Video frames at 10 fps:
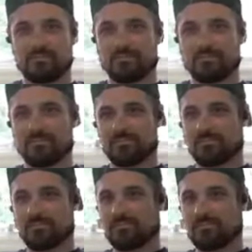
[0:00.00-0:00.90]

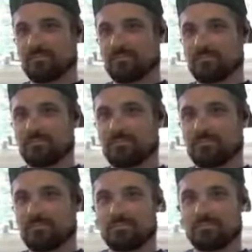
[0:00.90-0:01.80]

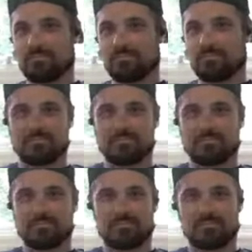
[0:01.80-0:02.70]

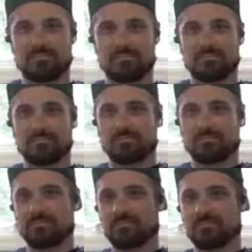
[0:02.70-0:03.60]

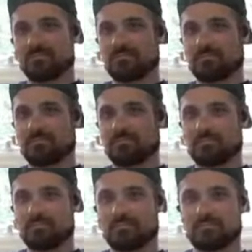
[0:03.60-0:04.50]

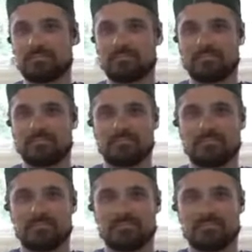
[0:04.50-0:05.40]

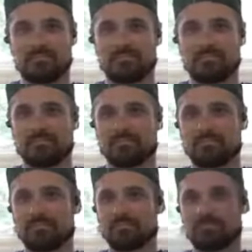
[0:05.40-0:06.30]

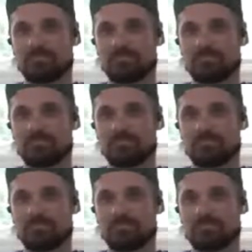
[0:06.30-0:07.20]

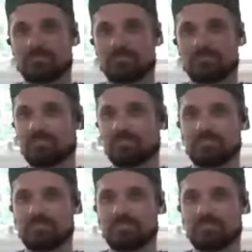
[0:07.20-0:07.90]
(silent)